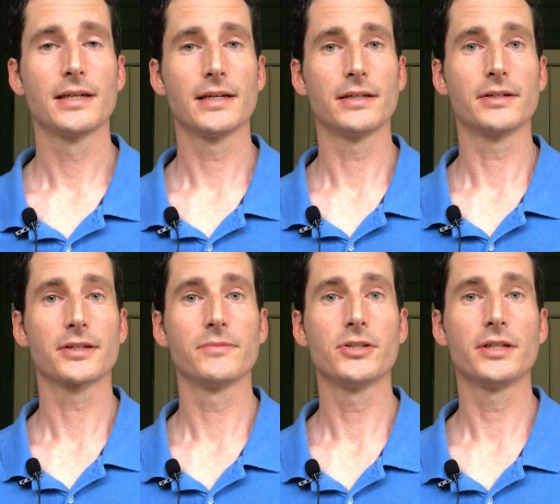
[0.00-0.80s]
in our
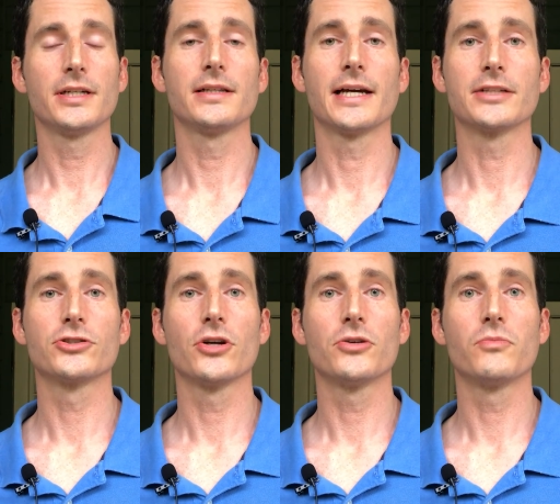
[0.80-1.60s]
community like
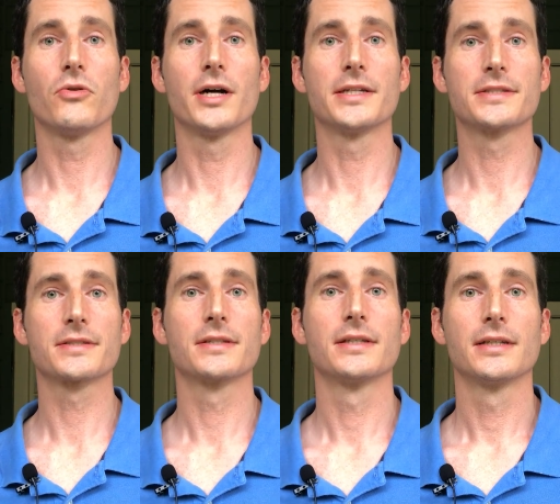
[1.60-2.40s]
Job
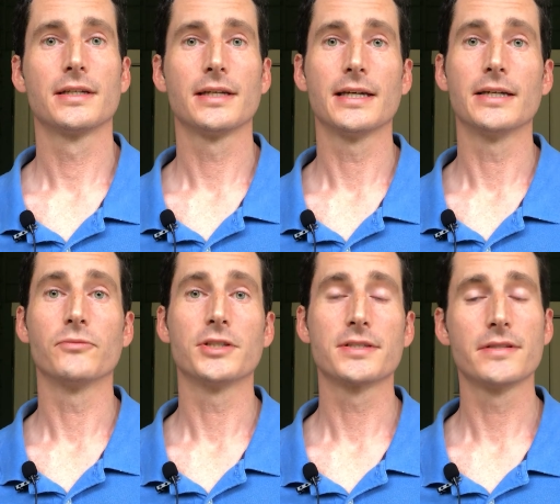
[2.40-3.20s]
was,
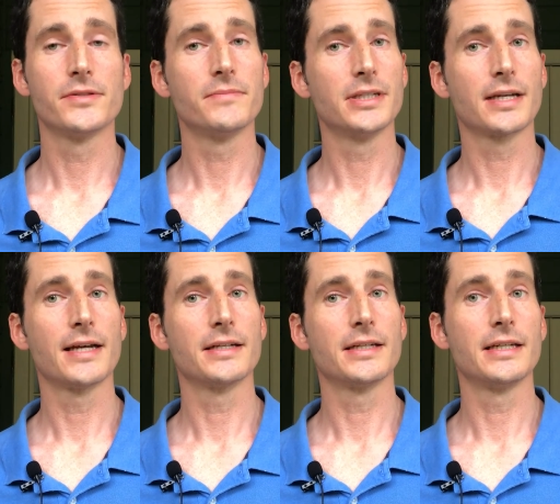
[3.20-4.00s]
and we seem to be
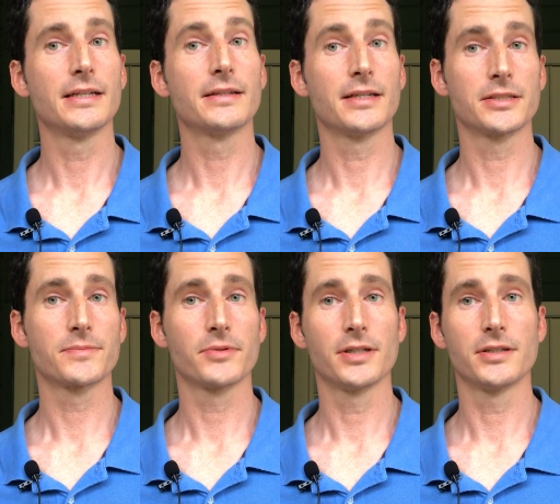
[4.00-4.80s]
kind of getting things
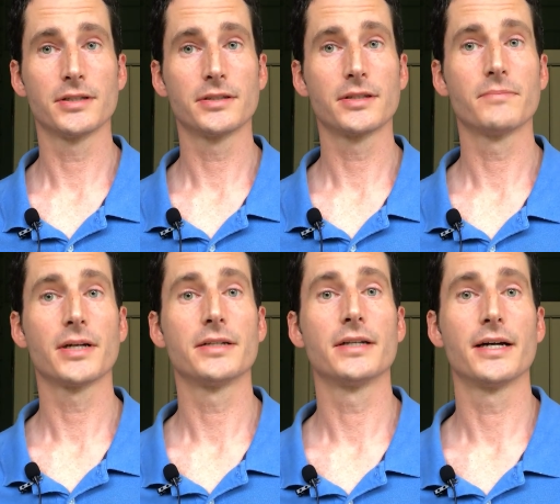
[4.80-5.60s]
pretty good
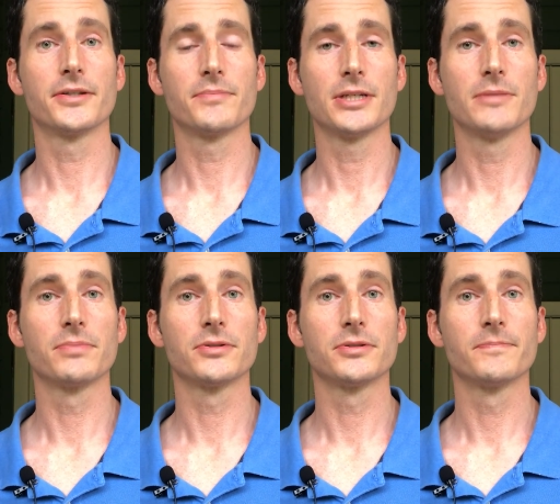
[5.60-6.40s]
compared to other
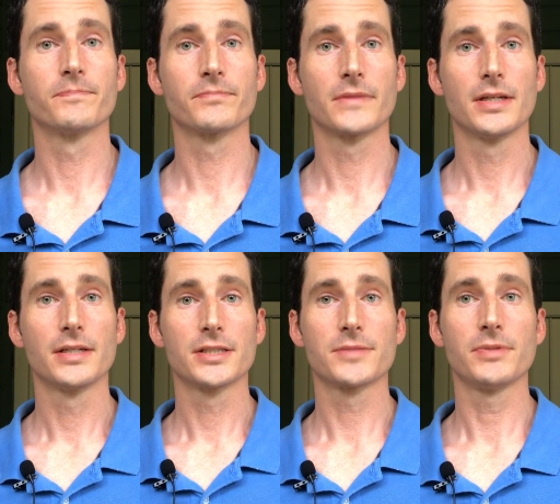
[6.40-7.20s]
people
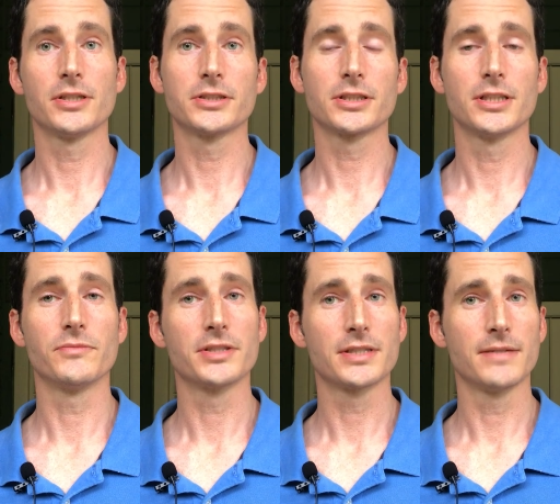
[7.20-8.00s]
spiritually,
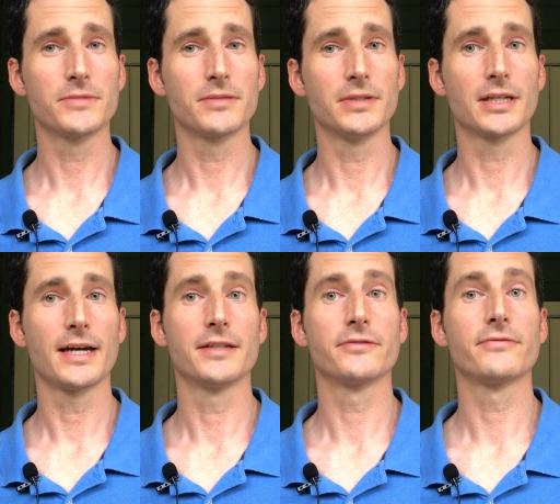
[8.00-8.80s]
and we seem to be
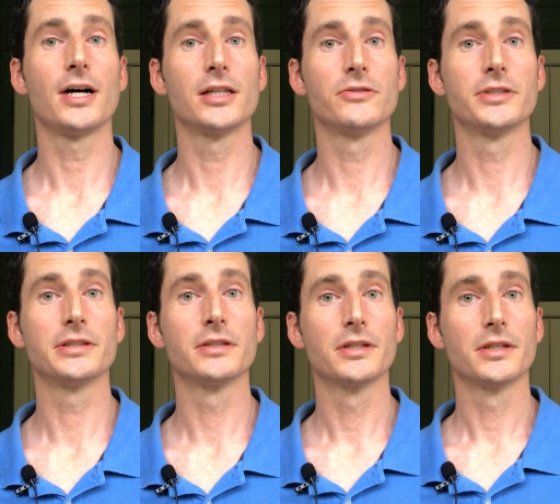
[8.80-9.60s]
kind of following